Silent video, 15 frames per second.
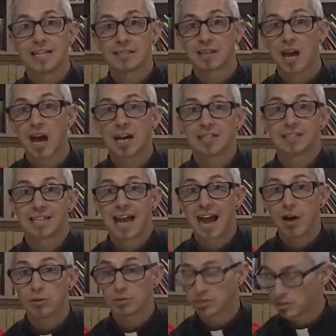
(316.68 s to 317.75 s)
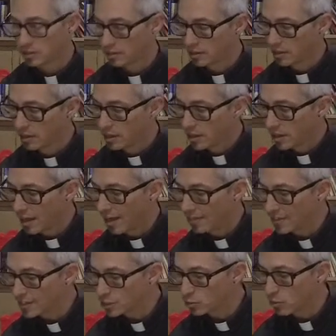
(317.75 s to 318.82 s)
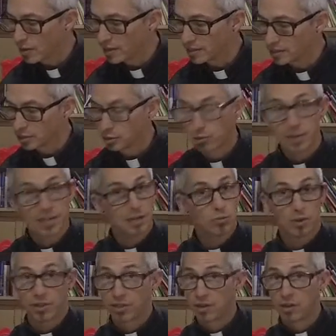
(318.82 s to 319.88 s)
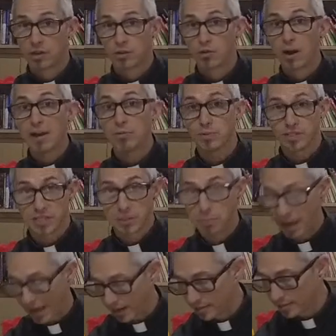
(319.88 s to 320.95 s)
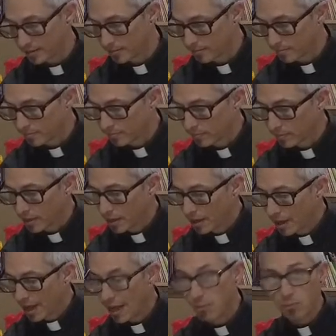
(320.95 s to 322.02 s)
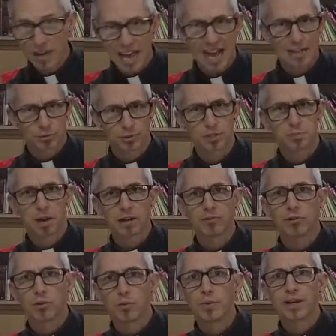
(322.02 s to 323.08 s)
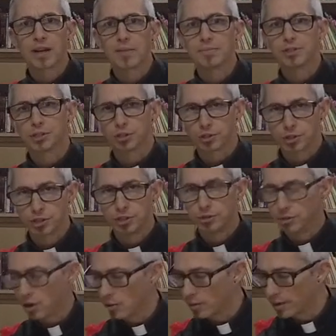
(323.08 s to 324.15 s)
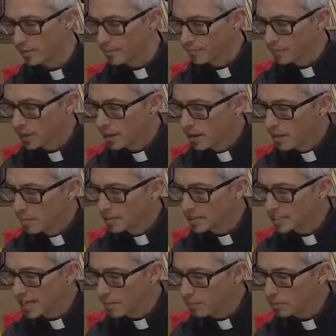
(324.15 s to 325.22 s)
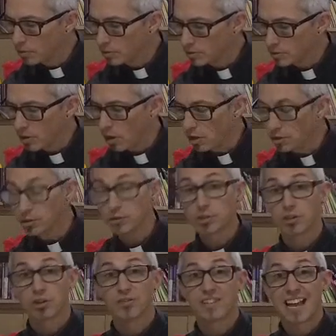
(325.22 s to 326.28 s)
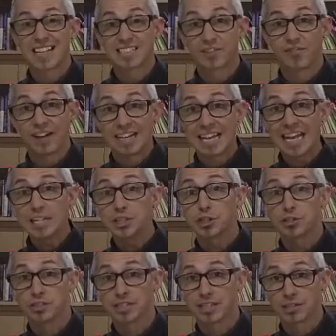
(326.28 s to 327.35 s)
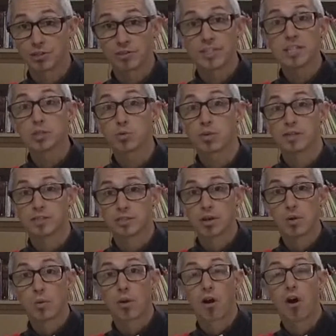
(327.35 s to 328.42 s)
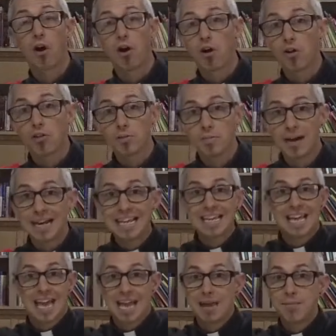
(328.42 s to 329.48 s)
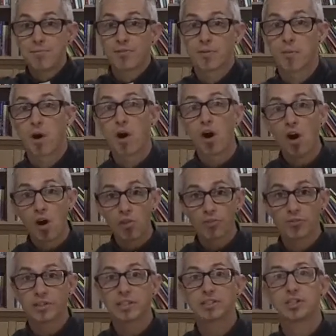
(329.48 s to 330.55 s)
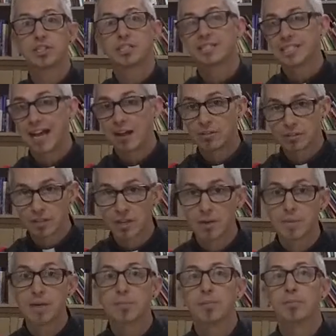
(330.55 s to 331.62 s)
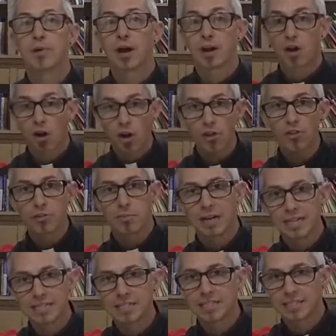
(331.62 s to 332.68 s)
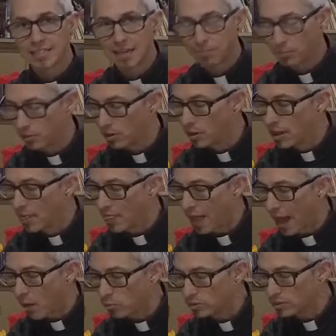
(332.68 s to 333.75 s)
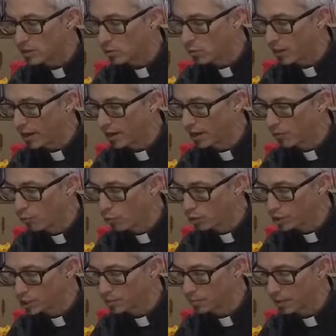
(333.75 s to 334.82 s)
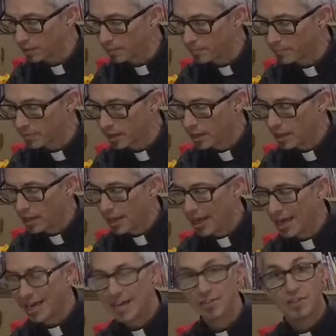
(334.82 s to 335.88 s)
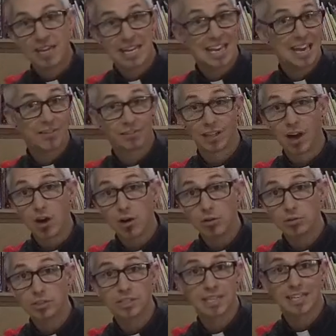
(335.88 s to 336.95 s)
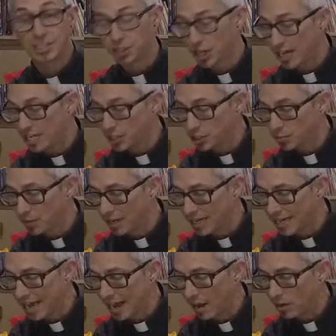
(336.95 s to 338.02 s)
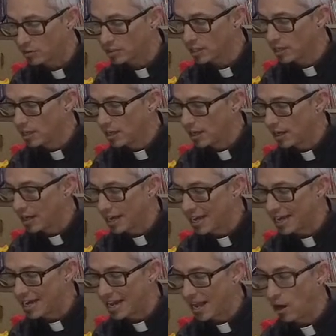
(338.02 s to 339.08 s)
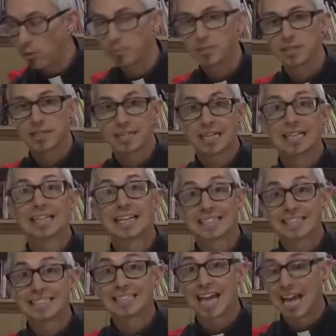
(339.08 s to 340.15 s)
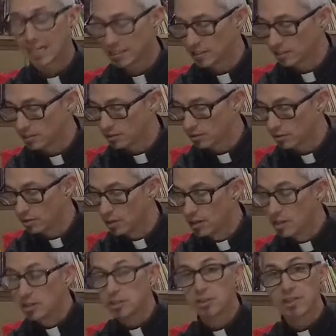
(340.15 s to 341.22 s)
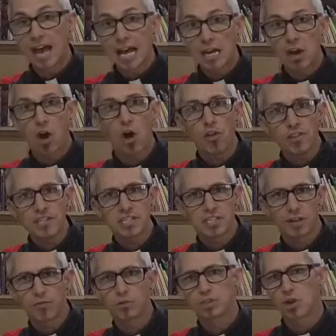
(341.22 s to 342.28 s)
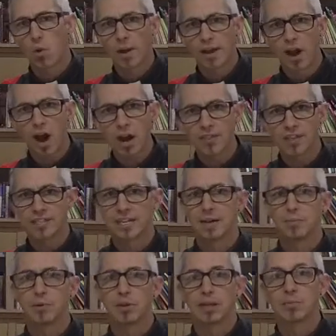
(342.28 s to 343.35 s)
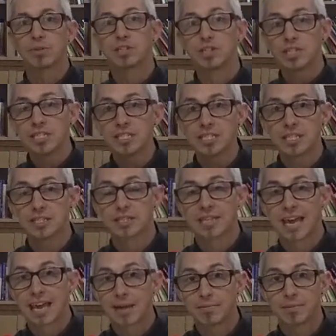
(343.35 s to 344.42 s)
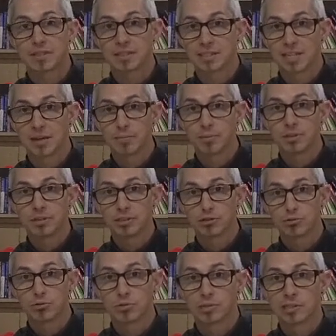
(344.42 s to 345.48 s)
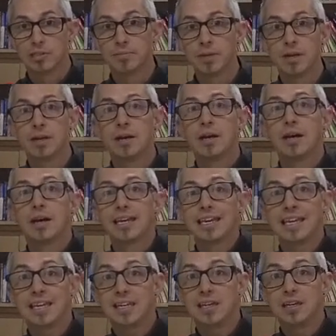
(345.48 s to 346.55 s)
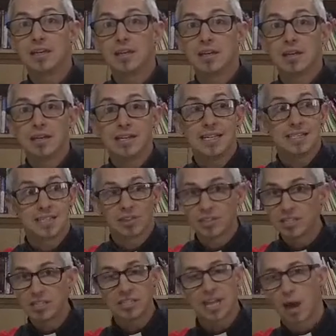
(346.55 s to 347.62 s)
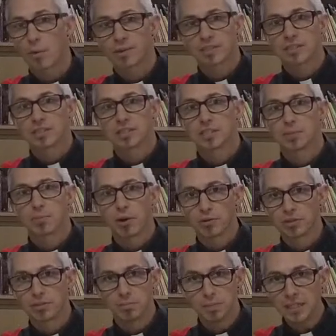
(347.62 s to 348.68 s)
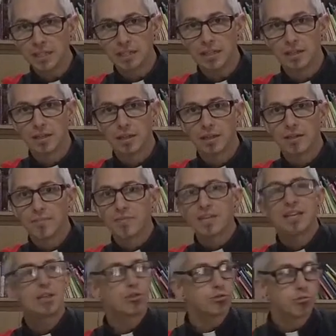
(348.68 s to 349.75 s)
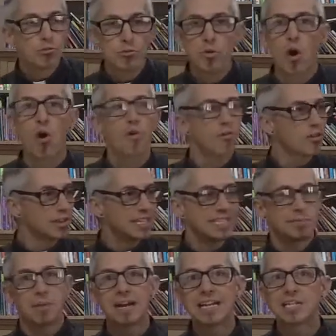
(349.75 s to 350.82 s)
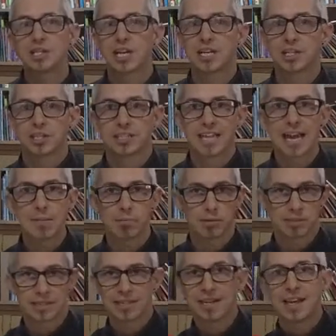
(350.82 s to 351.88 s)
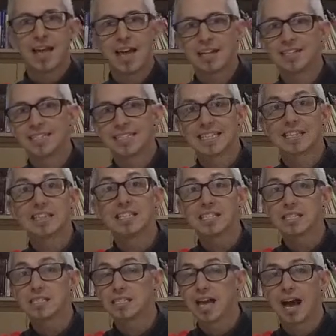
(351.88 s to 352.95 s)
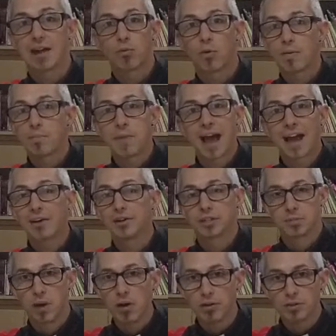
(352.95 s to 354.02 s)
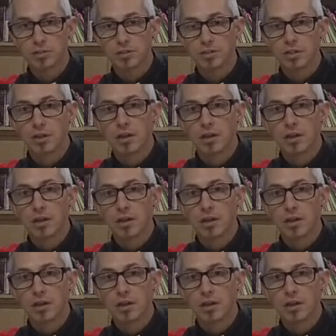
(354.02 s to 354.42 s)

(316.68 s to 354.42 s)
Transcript: as God's house and this was treated with great respect. And we act respectful when we come to church too, don't we? But the temple also served as a financial center. This was where all the money came from all the villages and towns. People brought all their money to the temple. That was their way of worshiping. And they gave loans, they changed money out, uh, and it helped in collecting taxes too. So that all this stuff was going on in the temple. And when Jesus came to the temple in Jerusalem, he he said, This is not what this is supposed to be. He threw over these money changing tables and, and he said, This is not what matters most.